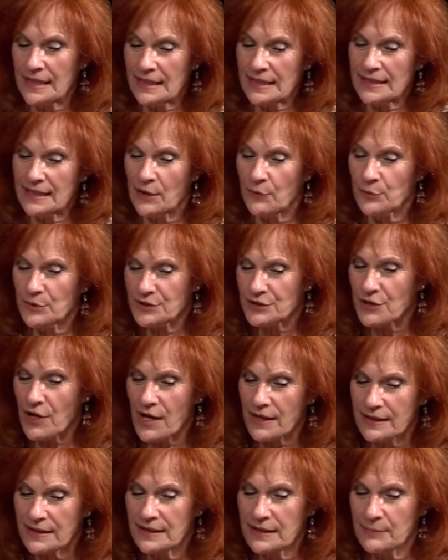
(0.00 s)
Now we're
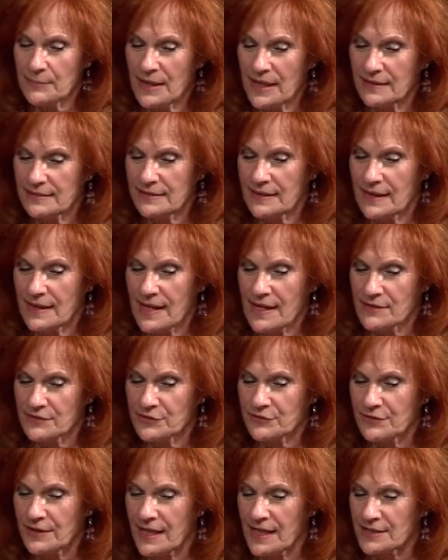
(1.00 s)
talking about
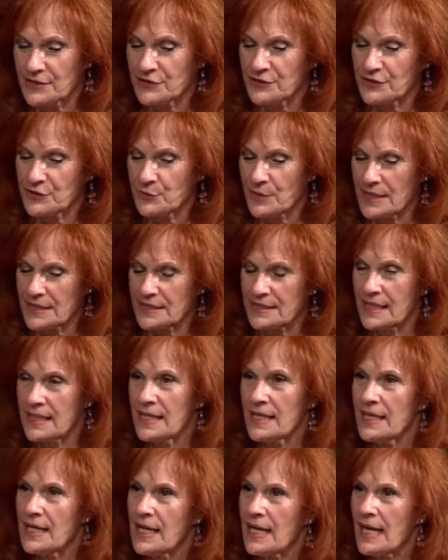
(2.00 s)
household hazardous waste.
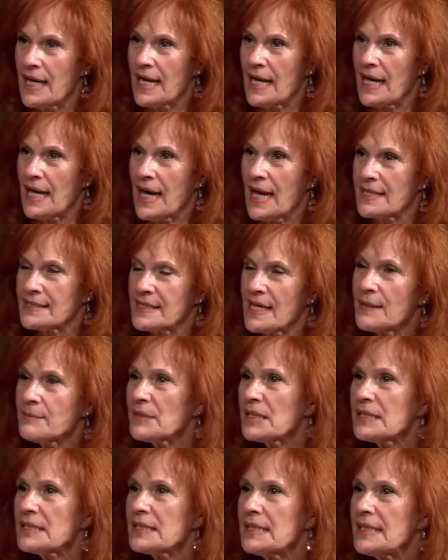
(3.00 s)
As I'm
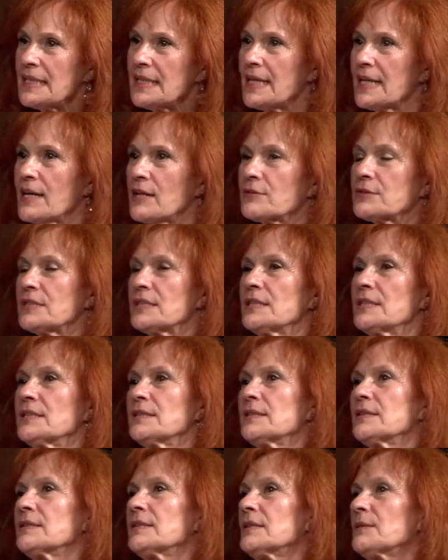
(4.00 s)
cleaning out
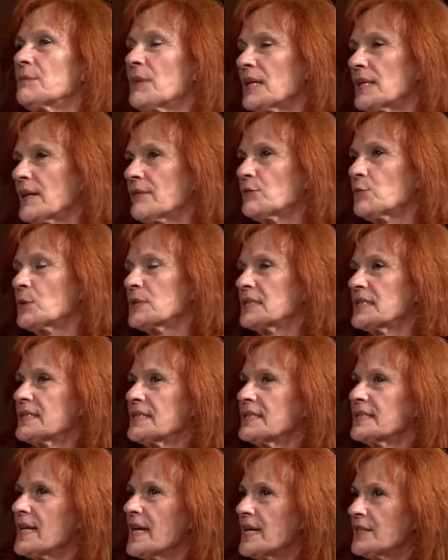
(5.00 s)
my loved one's
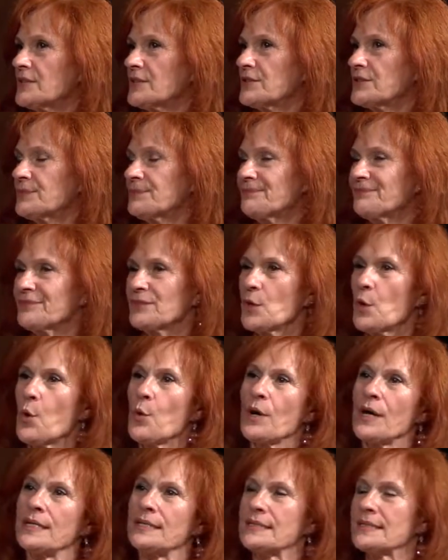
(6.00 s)
estate,
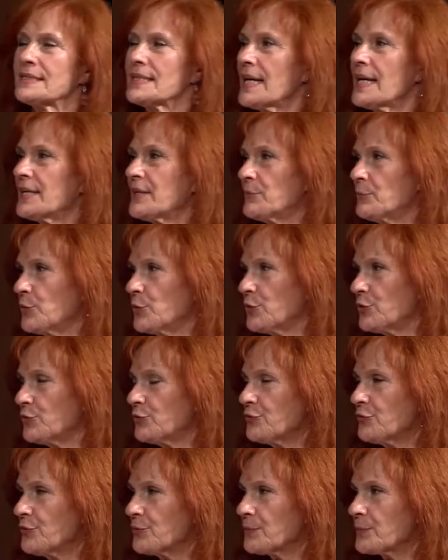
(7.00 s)
or I decide to
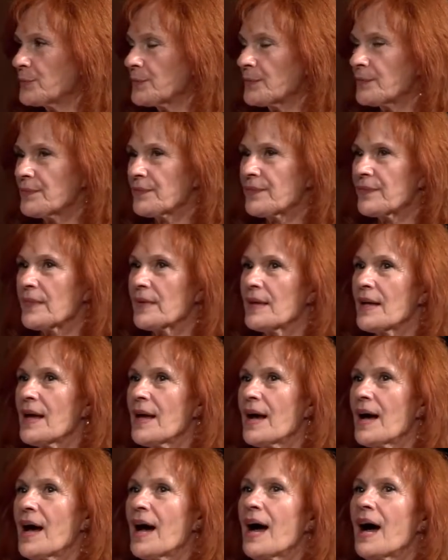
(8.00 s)
move,
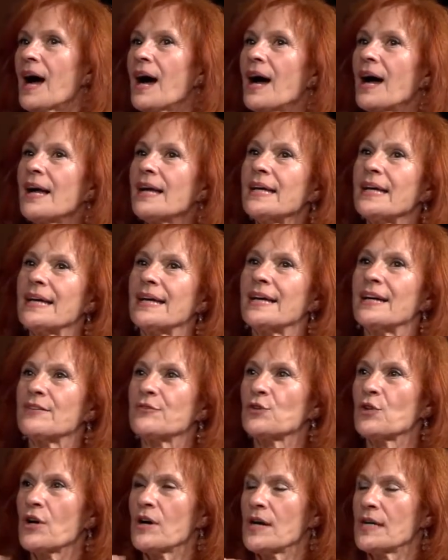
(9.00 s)
I
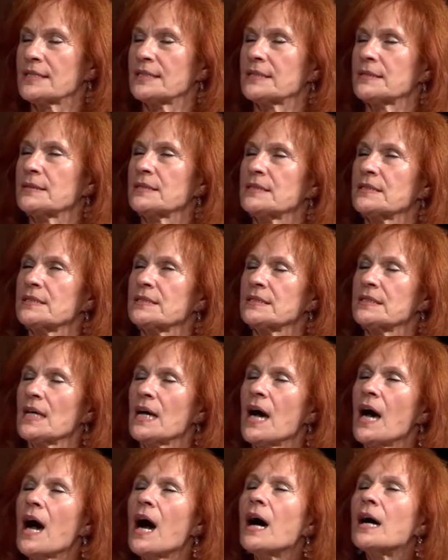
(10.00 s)
have got
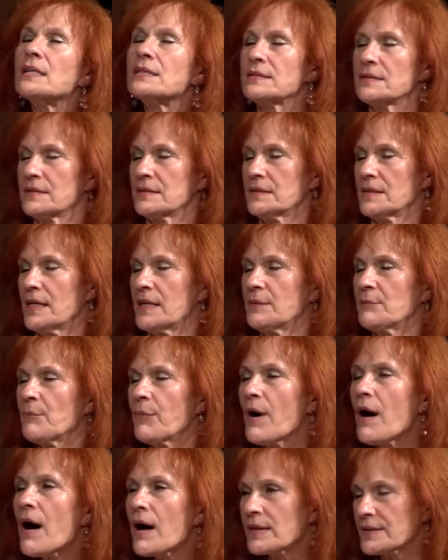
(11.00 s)
tons and
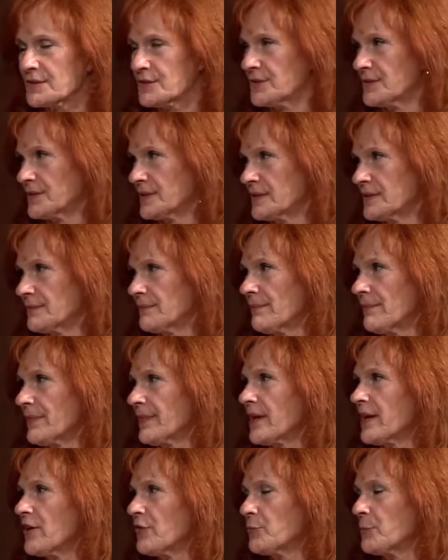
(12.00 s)
boxes
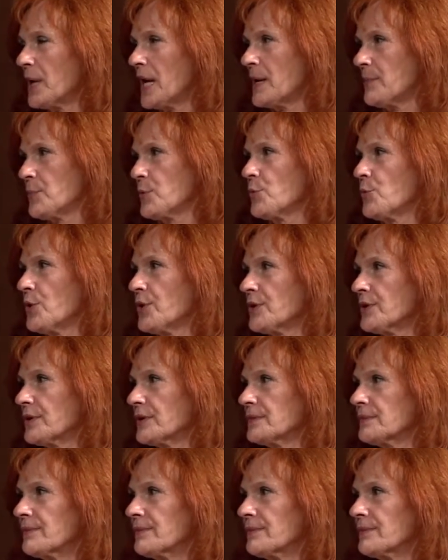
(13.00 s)
of paperwork.